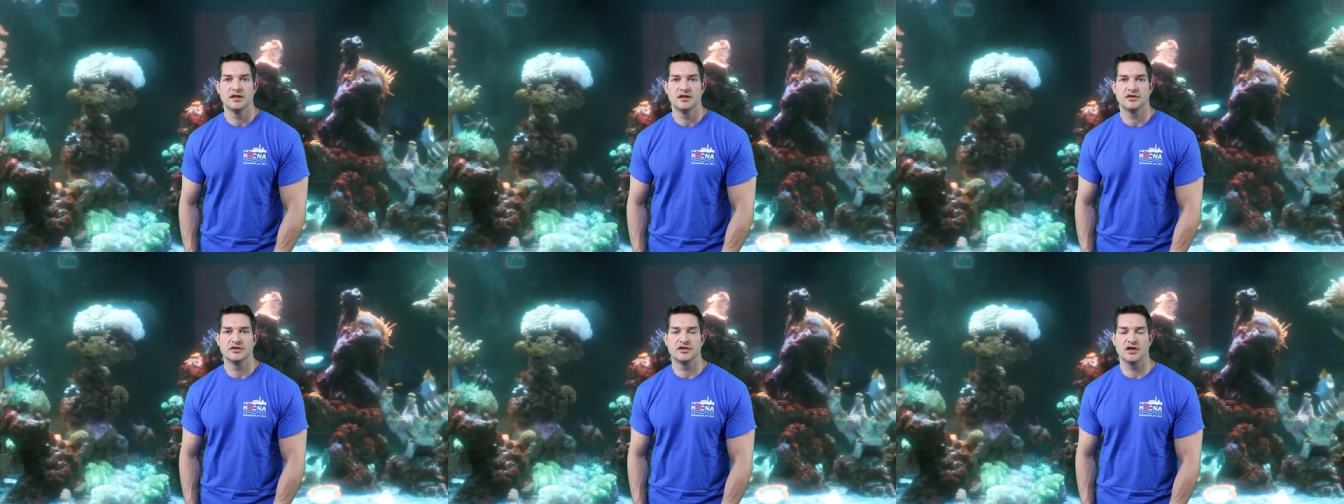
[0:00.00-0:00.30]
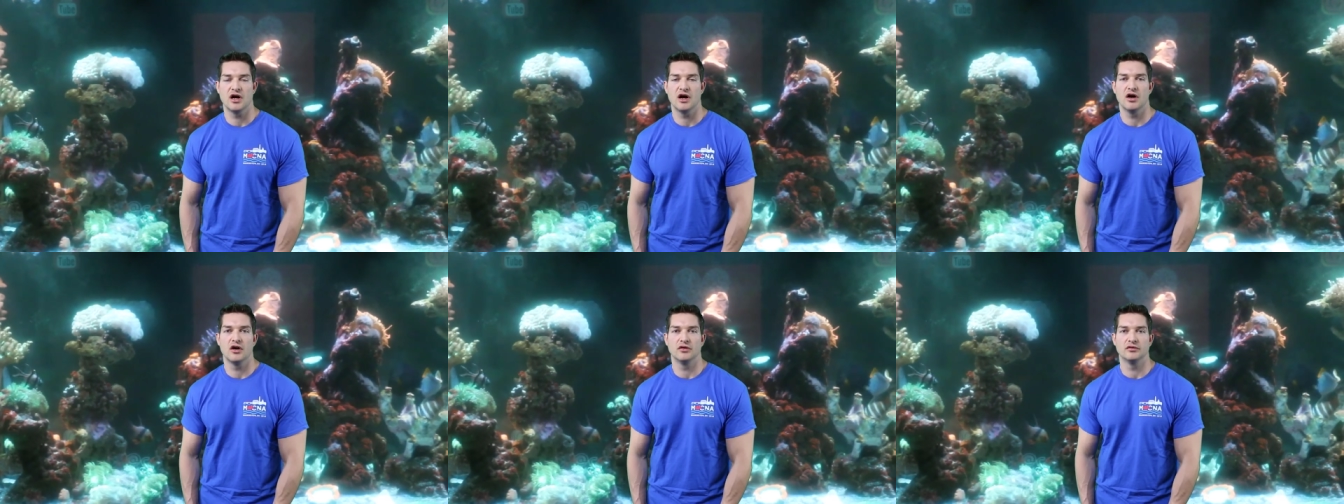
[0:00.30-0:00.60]

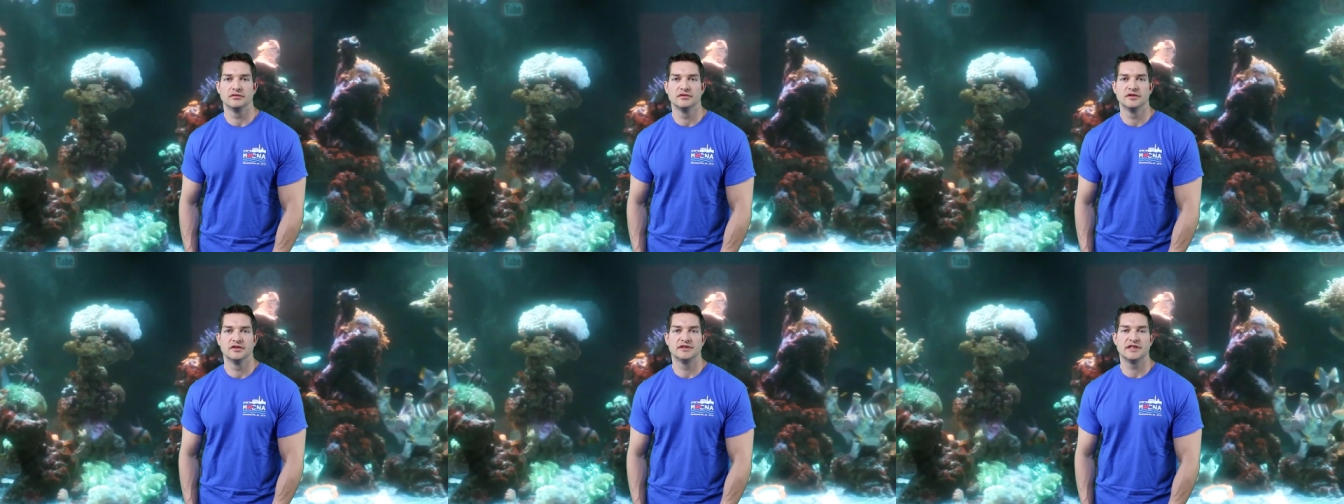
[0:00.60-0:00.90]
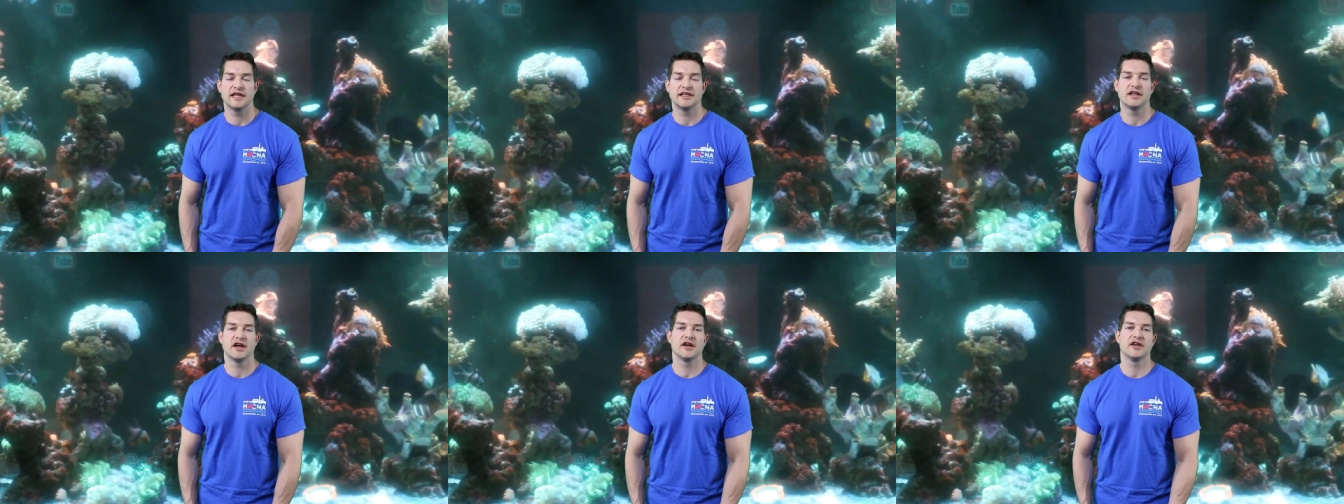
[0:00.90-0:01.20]
So
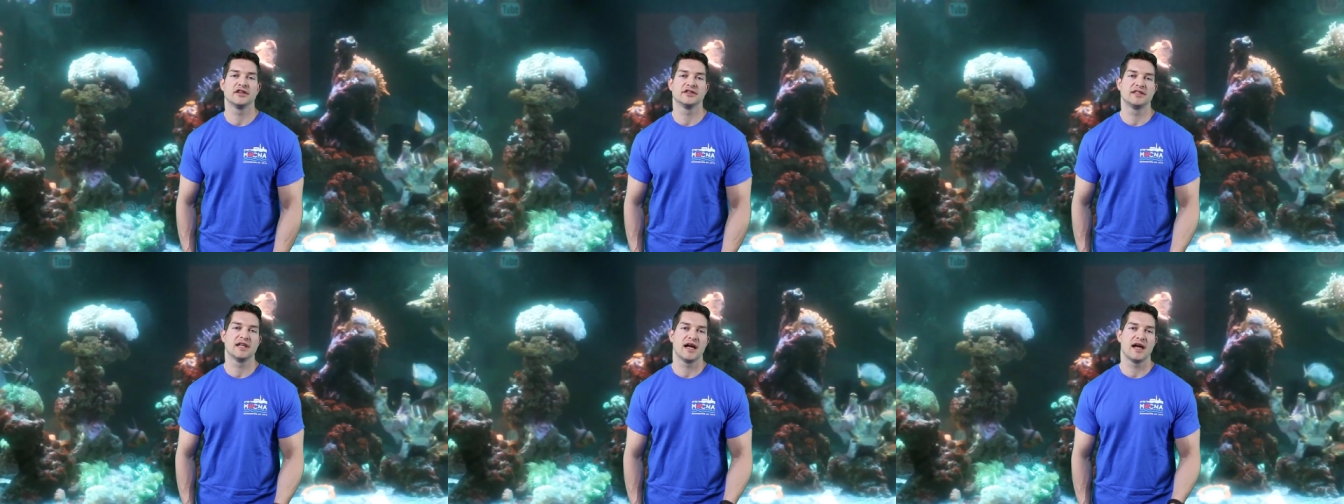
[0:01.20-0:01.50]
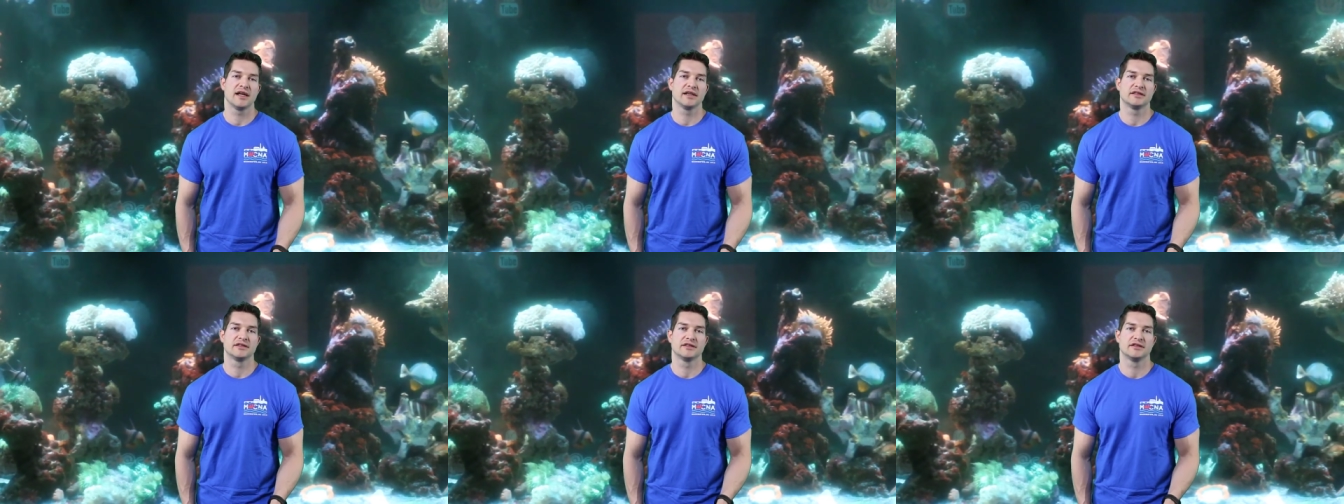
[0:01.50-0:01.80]
take care of your
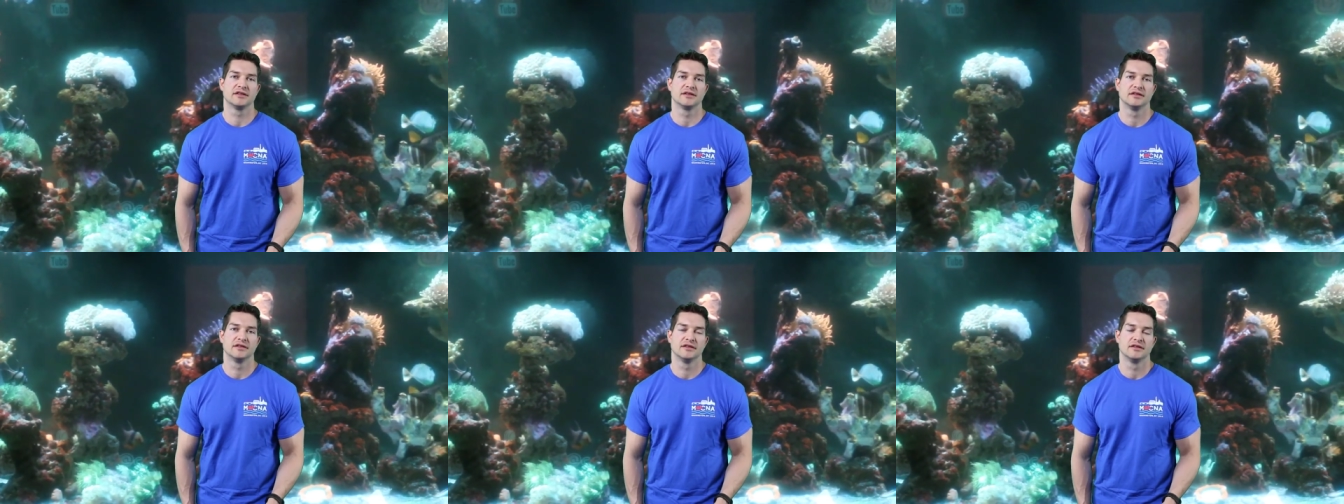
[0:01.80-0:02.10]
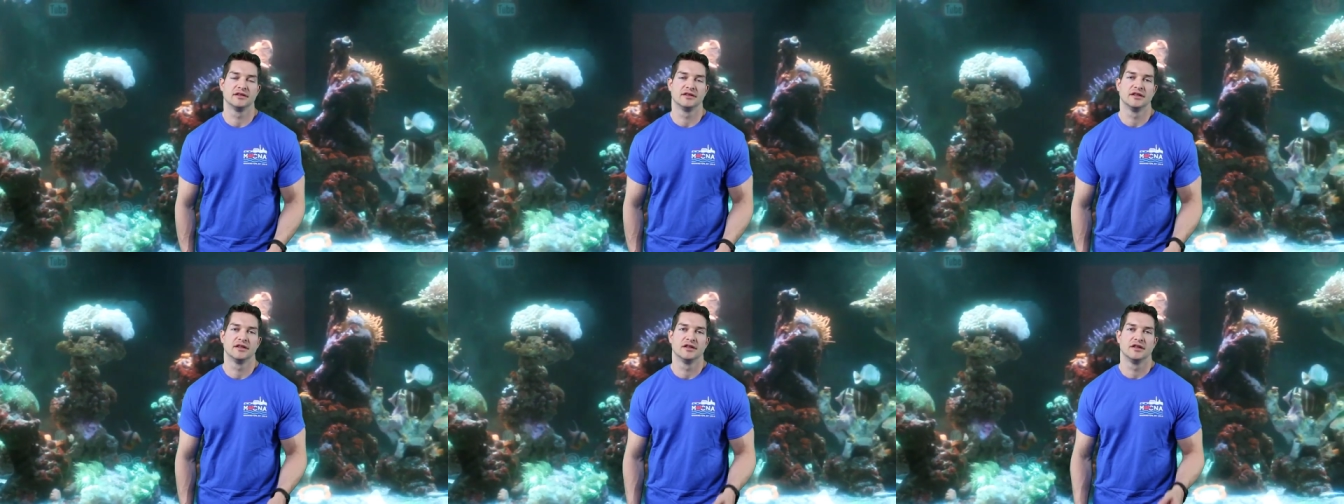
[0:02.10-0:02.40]
tanks,
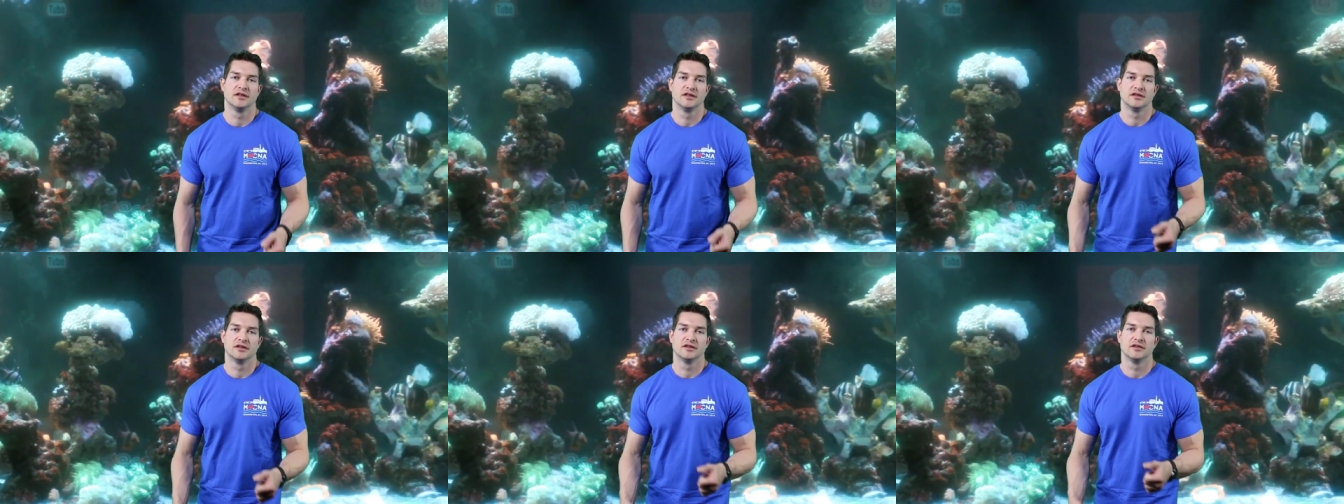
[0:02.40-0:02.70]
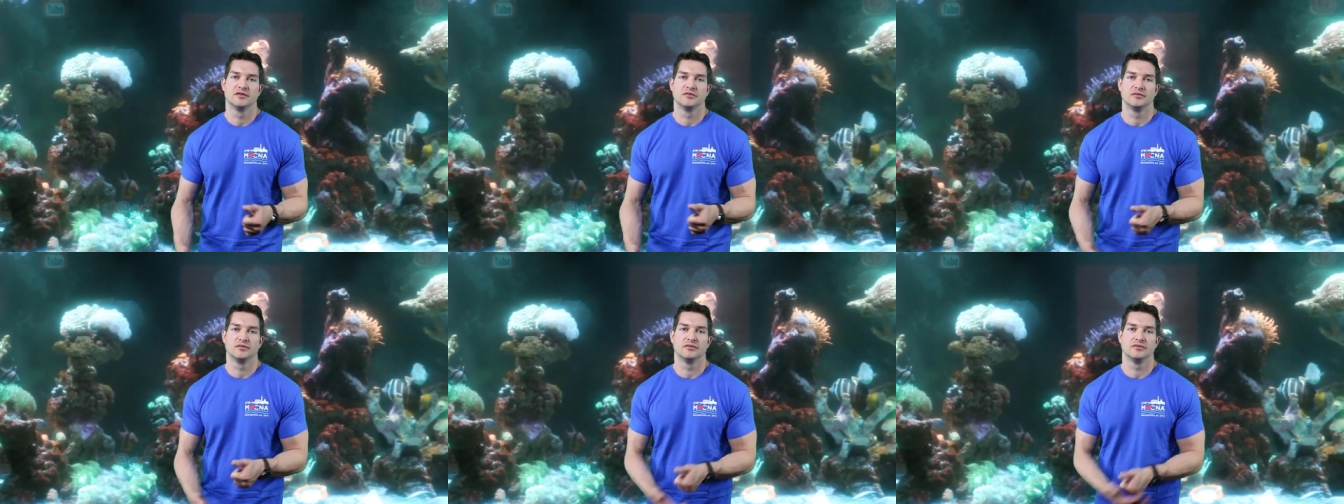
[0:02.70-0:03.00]

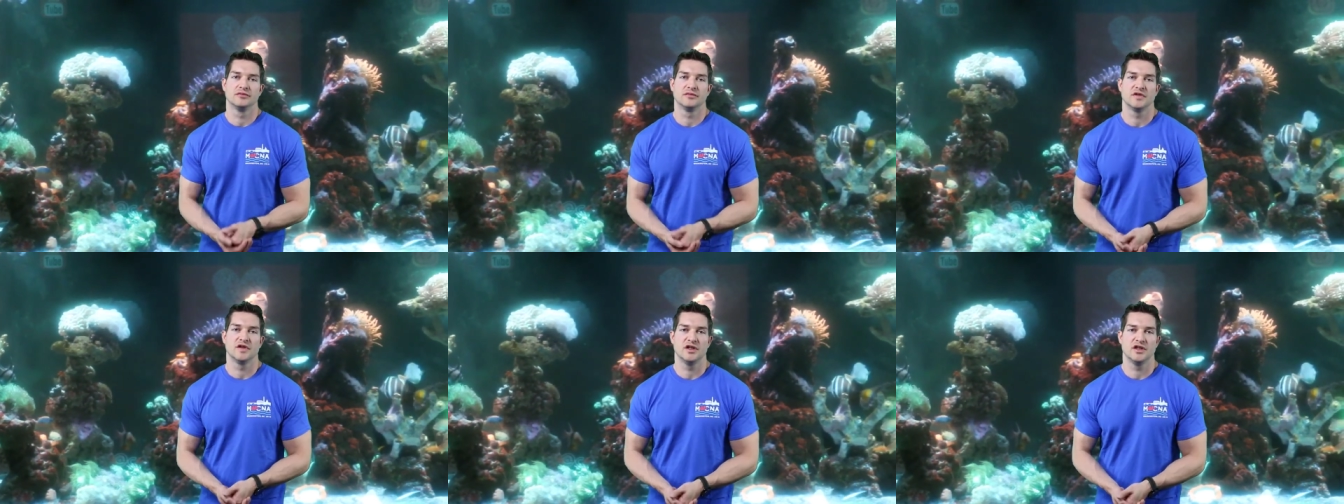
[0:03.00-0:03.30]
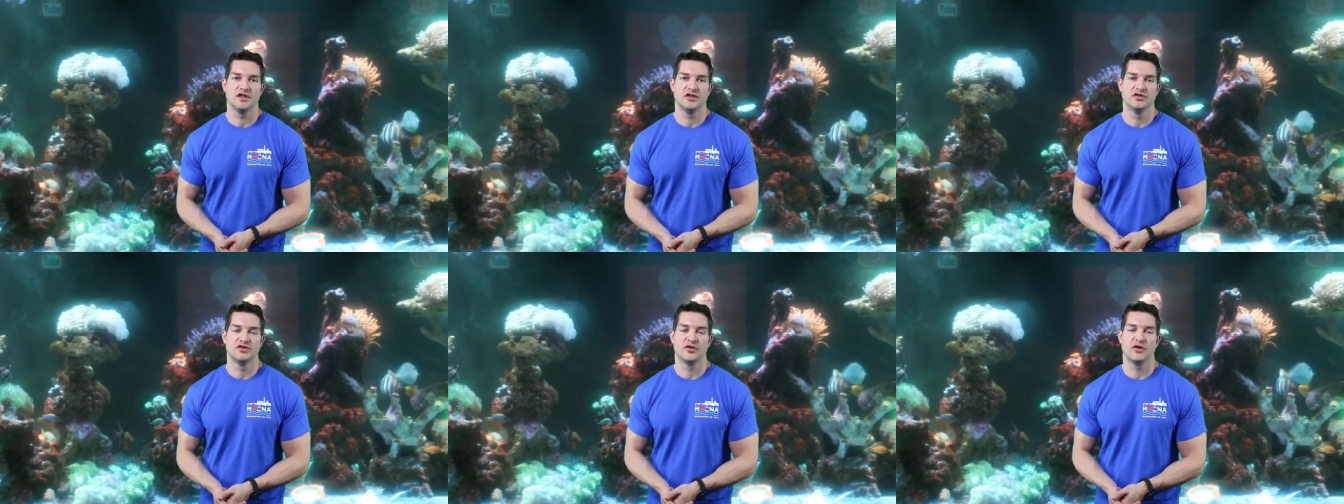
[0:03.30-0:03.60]

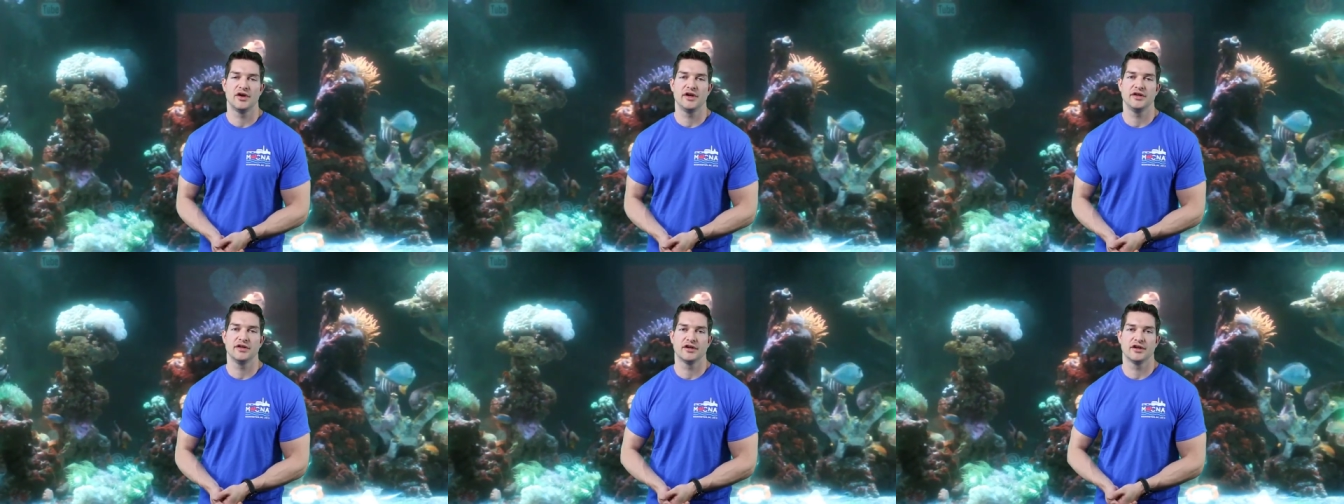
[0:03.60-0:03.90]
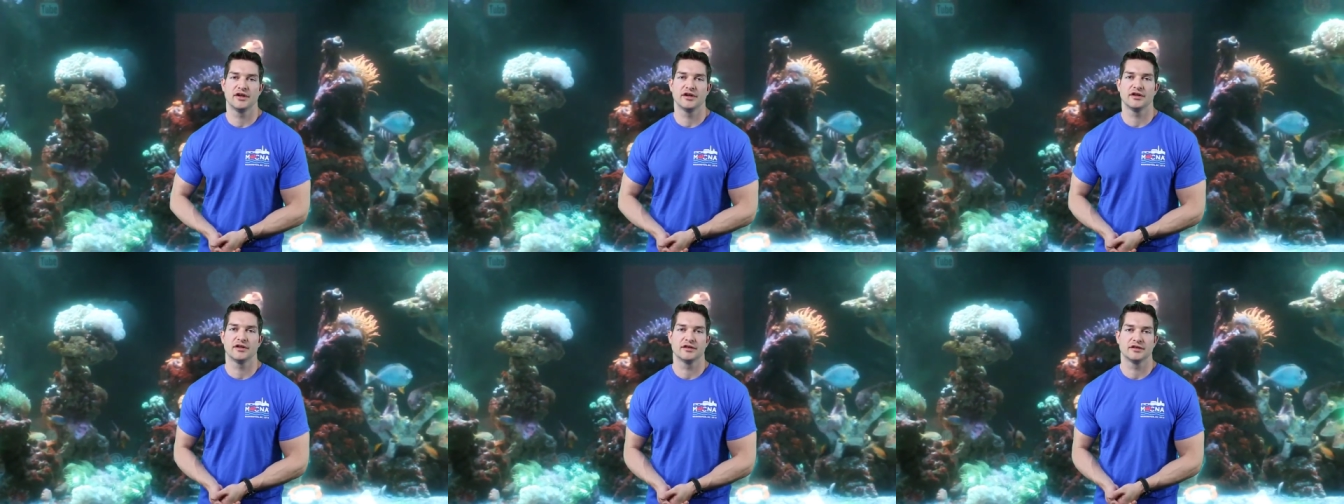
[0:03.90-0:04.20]
enjoy
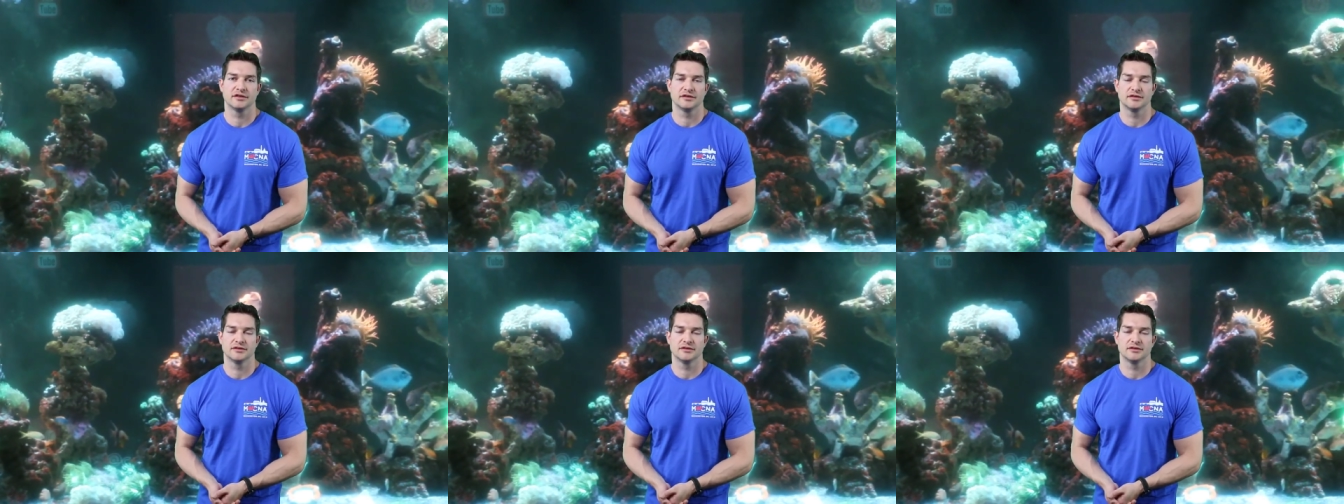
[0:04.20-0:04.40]
your